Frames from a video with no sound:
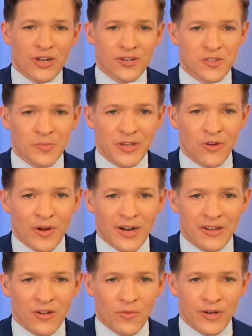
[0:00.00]
also be aware
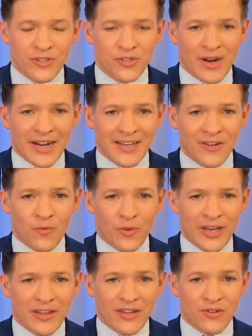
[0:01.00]
that we're tracking
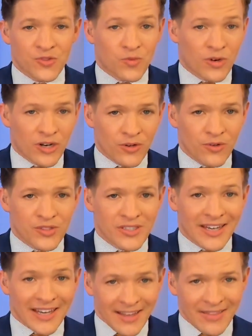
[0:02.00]
when those roads
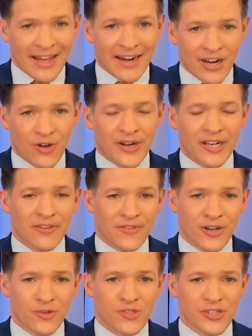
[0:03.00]
in that area of
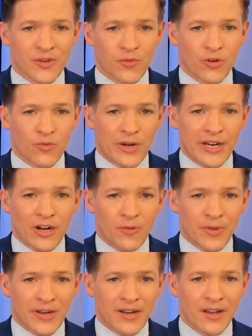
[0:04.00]
Hostyn will
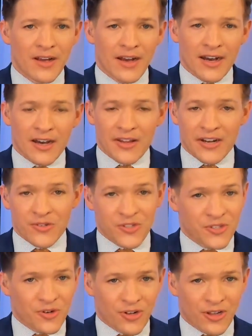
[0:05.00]
reopen. Uh, they are
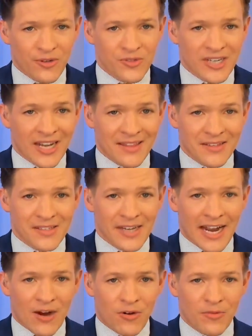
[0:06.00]
still closed at this
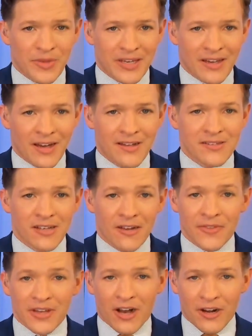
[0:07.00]
hour because of
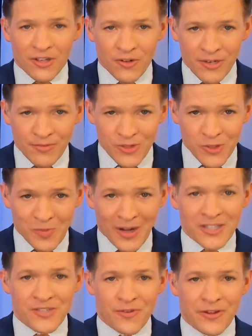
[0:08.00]
the ongoing
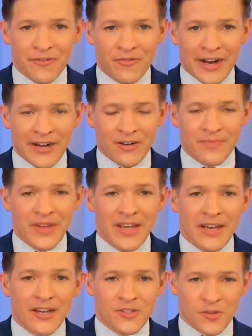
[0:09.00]
response for the fire,
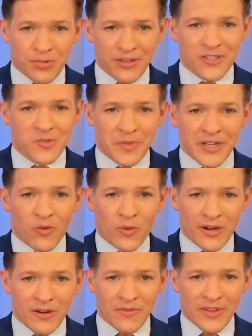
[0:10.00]
so please be
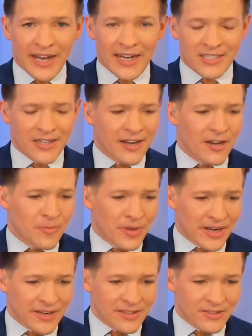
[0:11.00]
aware of that.
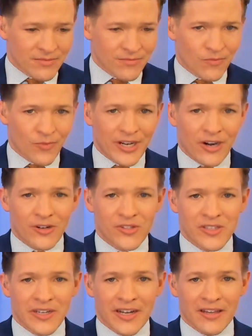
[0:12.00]
But we are
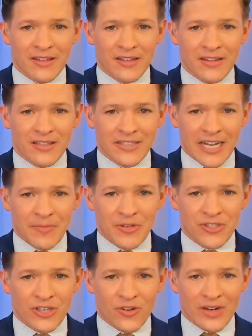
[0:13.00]
seeing that the
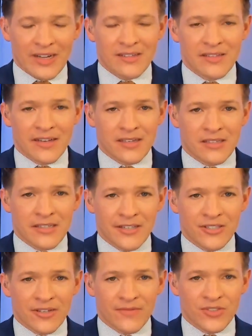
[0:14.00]
damage there is
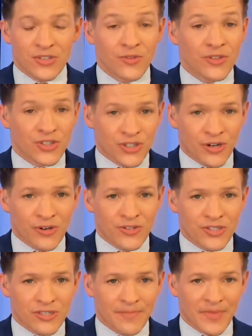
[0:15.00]
extensive to the
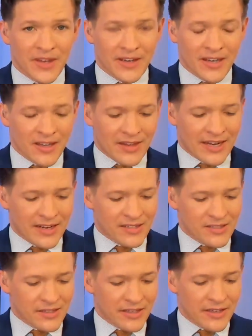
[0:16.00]
church. Again, that
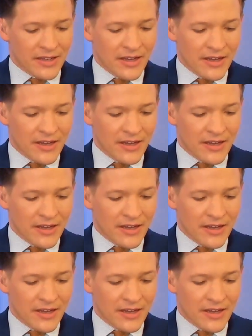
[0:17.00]
is the